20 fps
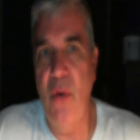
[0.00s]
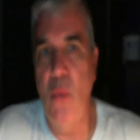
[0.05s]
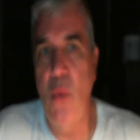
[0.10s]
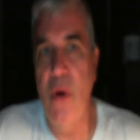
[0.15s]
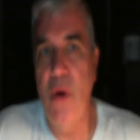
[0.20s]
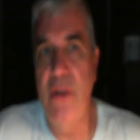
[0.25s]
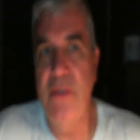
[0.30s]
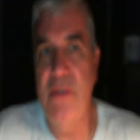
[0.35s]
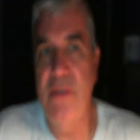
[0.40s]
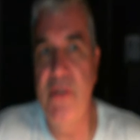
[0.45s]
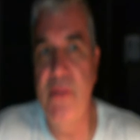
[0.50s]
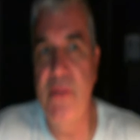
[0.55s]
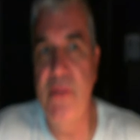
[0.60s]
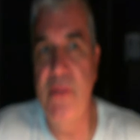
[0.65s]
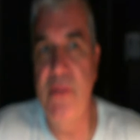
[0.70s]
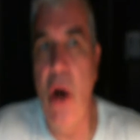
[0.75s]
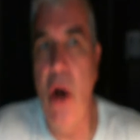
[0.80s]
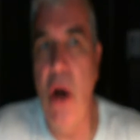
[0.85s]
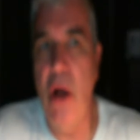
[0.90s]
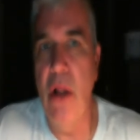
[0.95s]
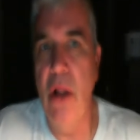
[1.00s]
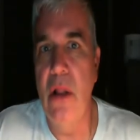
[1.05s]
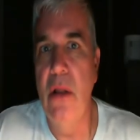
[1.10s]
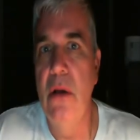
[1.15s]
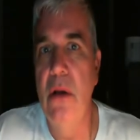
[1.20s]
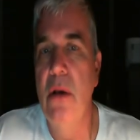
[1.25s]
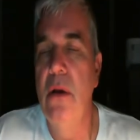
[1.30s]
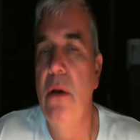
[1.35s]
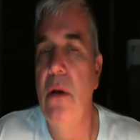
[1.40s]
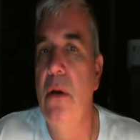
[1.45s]
putting one
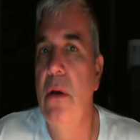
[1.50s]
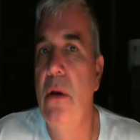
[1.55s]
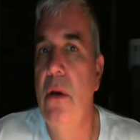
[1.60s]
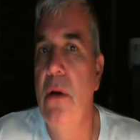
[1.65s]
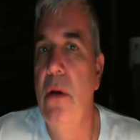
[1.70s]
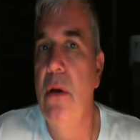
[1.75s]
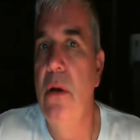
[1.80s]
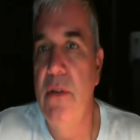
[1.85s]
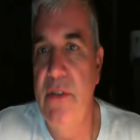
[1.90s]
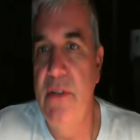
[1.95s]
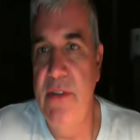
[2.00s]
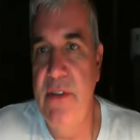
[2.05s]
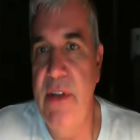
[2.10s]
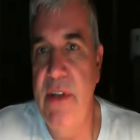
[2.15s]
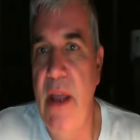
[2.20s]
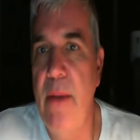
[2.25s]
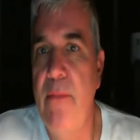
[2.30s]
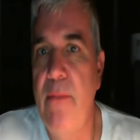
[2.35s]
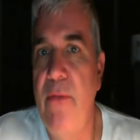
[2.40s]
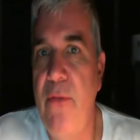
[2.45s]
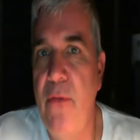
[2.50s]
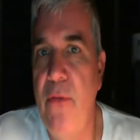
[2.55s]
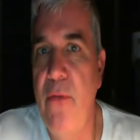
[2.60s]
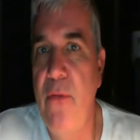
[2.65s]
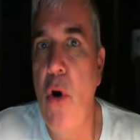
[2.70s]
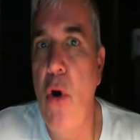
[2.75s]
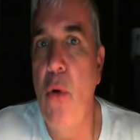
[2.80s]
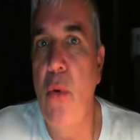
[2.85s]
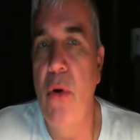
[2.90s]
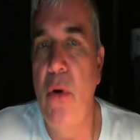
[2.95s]
small
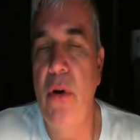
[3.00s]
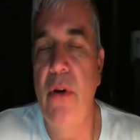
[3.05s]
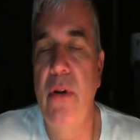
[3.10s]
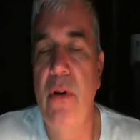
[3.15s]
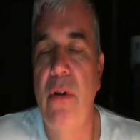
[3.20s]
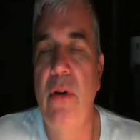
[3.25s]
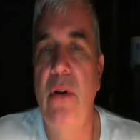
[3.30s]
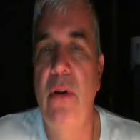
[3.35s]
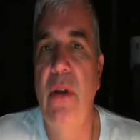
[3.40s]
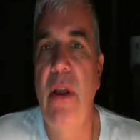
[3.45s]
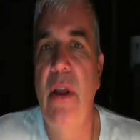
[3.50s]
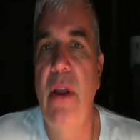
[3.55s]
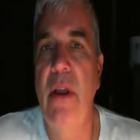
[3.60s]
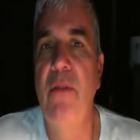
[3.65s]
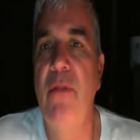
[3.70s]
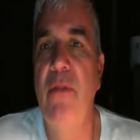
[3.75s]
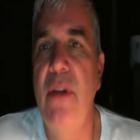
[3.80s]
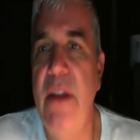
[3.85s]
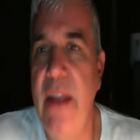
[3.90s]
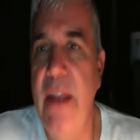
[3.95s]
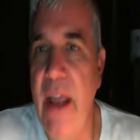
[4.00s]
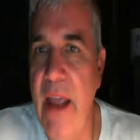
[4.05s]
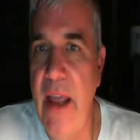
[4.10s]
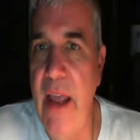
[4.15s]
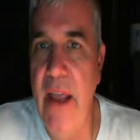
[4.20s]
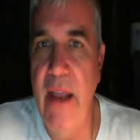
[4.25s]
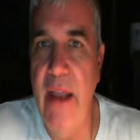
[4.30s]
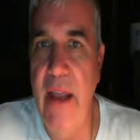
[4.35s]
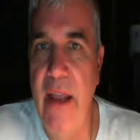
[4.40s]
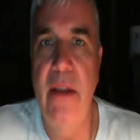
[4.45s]
step forward
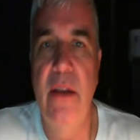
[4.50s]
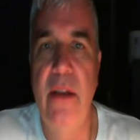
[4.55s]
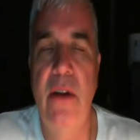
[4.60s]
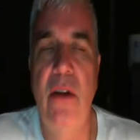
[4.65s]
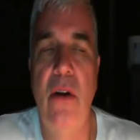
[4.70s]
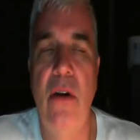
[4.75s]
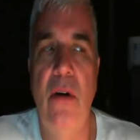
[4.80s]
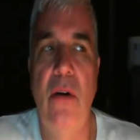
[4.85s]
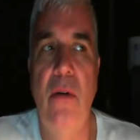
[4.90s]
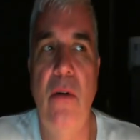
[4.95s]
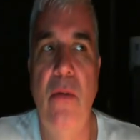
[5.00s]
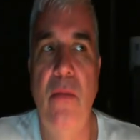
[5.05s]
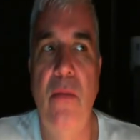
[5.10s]
every day,